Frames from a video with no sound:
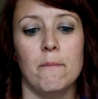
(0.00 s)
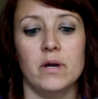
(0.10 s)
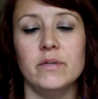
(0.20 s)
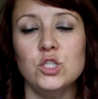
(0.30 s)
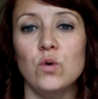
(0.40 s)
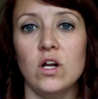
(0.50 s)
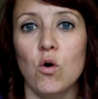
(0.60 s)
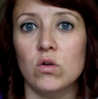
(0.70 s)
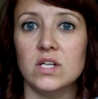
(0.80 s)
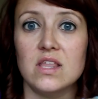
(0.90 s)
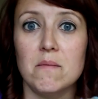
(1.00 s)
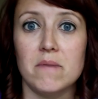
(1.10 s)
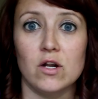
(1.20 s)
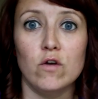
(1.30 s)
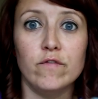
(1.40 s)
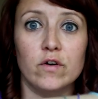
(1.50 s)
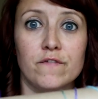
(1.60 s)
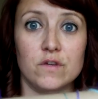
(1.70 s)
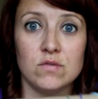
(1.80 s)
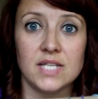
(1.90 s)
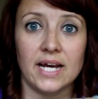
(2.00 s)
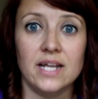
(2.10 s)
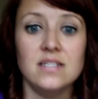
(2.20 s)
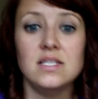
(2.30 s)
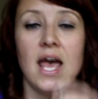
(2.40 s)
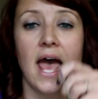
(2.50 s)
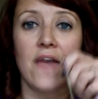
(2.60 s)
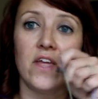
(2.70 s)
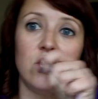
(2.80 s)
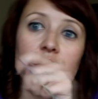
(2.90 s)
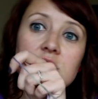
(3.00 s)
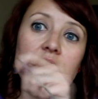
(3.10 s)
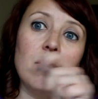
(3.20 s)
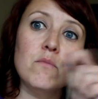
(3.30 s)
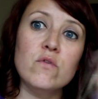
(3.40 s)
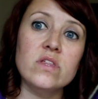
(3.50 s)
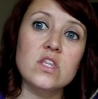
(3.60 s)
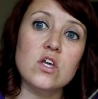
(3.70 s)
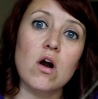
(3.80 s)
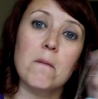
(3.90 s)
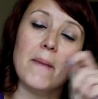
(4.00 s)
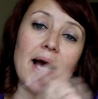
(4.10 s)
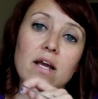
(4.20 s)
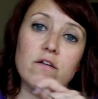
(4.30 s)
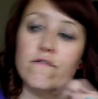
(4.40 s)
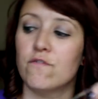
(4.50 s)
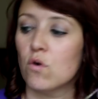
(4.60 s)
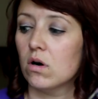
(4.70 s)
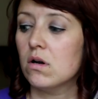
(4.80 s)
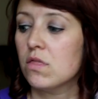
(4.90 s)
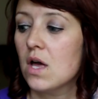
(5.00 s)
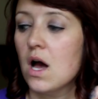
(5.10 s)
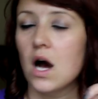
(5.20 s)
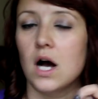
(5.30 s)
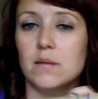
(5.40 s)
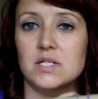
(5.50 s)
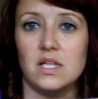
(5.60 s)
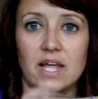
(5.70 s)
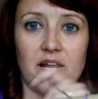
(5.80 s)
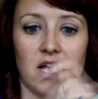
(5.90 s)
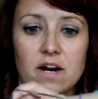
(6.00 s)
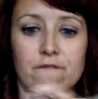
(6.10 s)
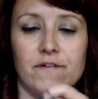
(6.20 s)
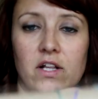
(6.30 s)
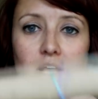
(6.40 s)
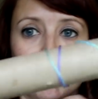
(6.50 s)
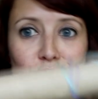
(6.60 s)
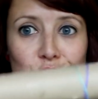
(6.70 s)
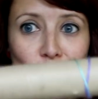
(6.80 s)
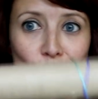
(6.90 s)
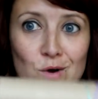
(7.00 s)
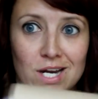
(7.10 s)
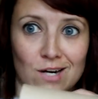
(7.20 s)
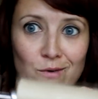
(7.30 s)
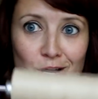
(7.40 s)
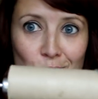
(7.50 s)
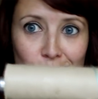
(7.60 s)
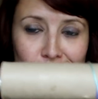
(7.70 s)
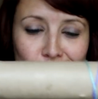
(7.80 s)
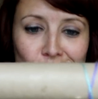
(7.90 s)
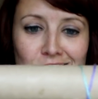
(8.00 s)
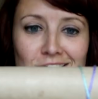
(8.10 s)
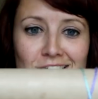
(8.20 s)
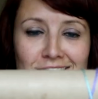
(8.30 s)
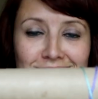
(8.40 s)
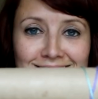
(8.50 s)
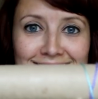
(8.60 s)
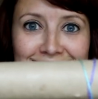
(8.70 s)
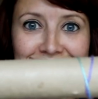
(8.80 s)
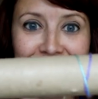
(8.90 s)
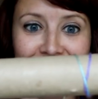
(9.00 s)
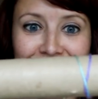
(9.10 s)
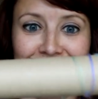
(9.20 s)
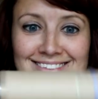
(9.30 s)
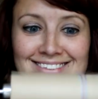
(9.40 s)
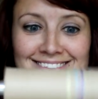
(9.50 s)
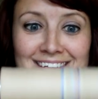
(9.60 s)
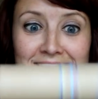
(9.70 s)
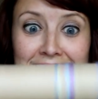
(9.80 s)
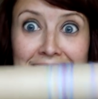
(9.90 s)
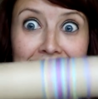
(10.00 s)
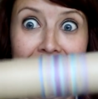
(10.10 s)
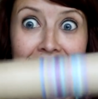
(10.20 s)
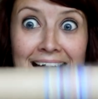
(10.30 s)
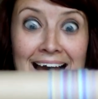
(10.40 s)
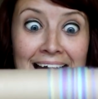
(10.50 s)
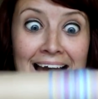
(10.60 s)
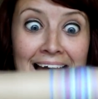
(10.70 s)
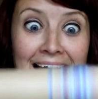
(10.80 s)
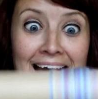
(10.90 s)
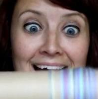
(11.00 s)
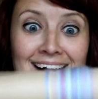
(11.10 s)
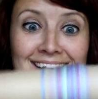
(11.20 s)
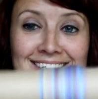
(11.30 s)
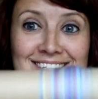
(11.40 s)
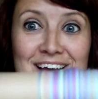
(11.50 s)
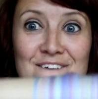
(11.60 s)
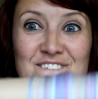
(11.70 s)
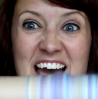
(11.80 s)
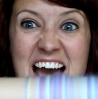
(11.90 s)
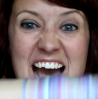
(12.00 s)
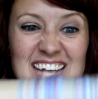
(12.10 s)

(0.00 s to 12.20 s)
Pretty much you want to hold it in the middle for a few seconds and then you can start moving the yarn back and forth um, to let it kind of fill up. So here we go. We're going to turn it on. You ready? See how fast?